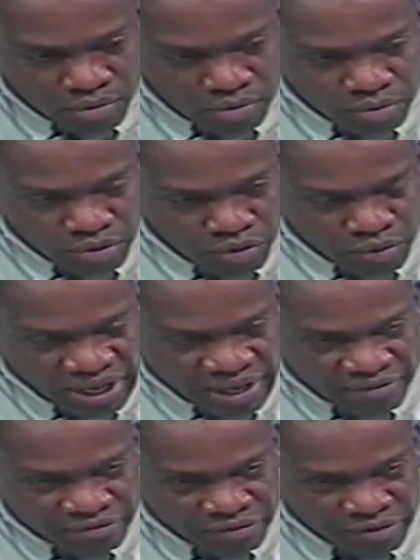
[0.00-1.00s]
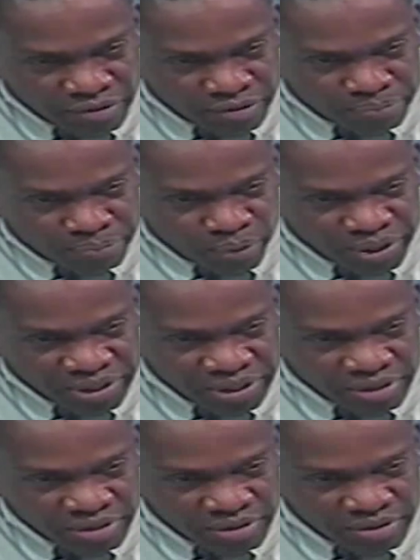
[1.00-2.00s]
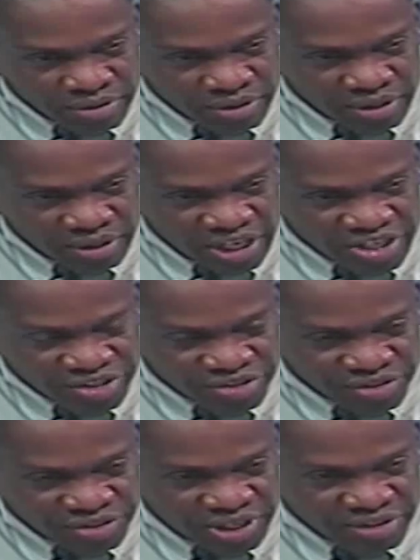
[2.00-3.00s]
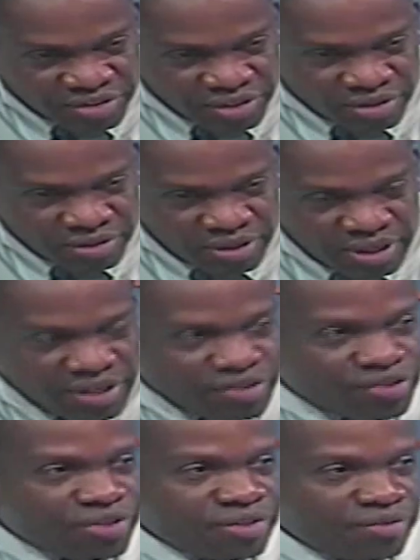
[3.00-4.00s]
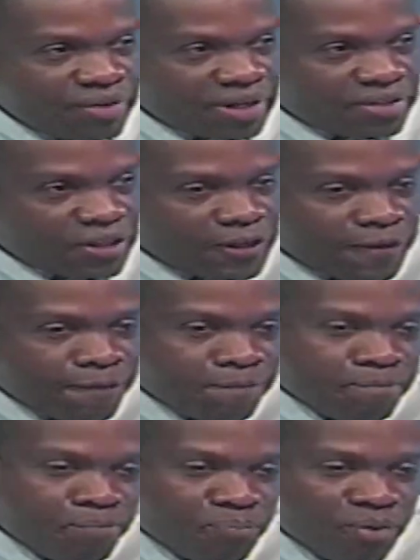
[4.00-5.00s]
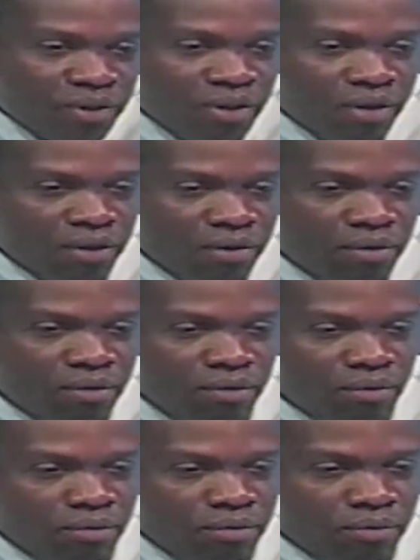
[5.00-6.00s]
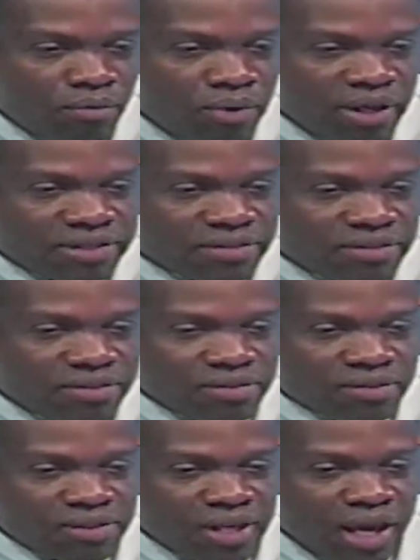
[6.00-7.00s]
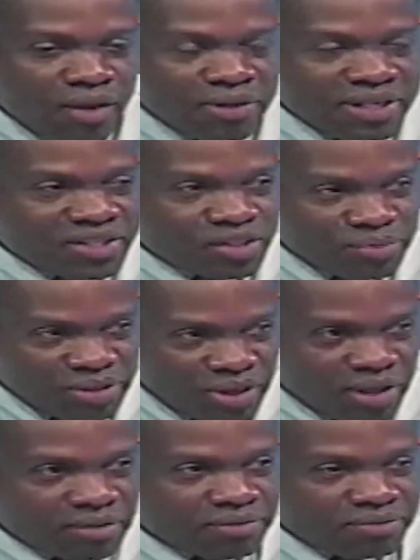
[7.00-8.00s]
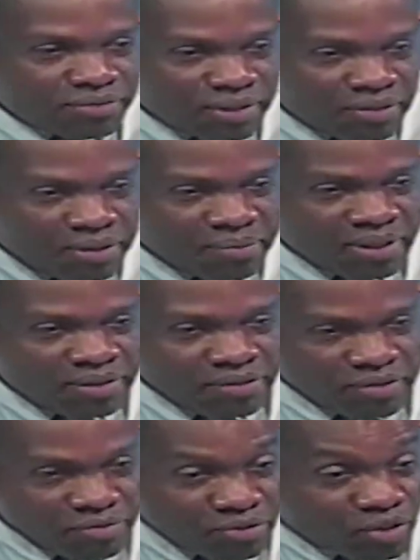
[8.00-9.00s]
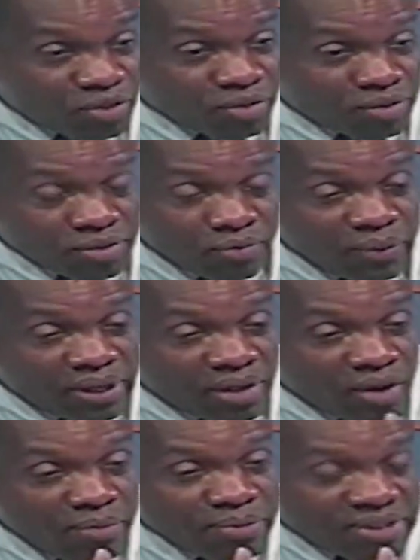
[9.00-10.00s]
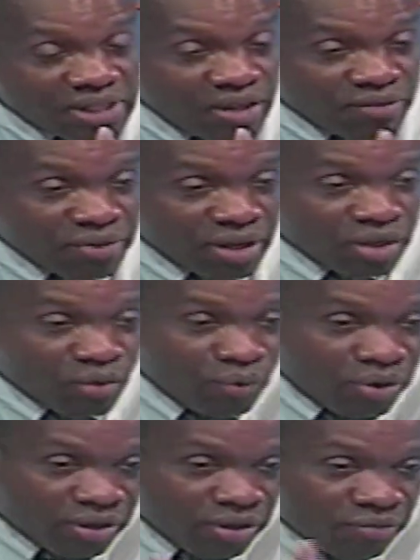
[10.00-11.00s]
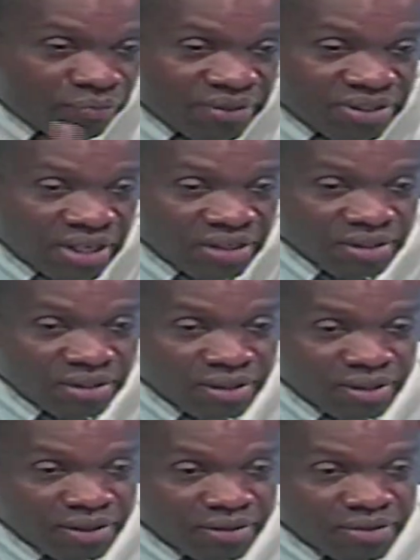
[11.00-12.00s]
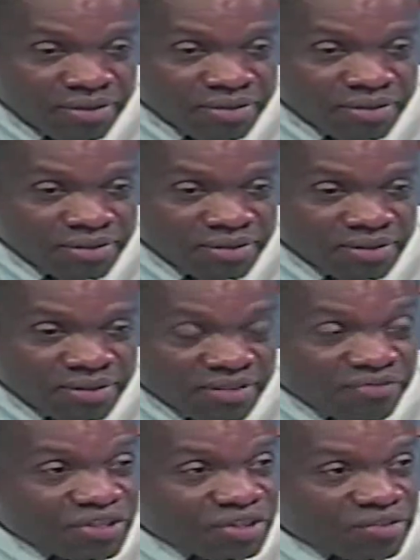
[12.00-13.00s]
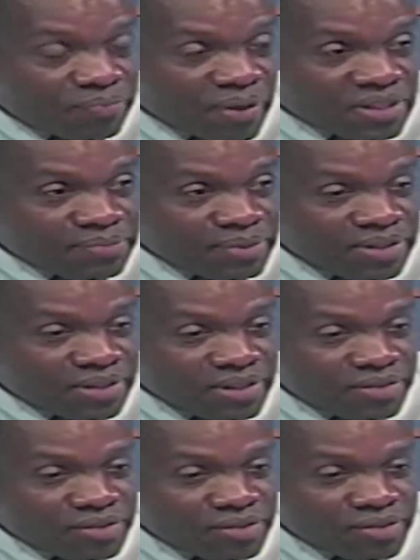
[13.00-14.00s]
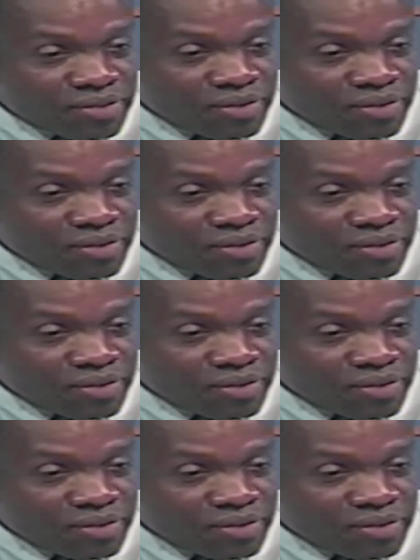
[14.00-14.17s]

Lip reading: You have pointed the nation's attention in a certain direction. What now needs to be done? I mean, we could almost say you've done your work. You've presented a division of possibilities.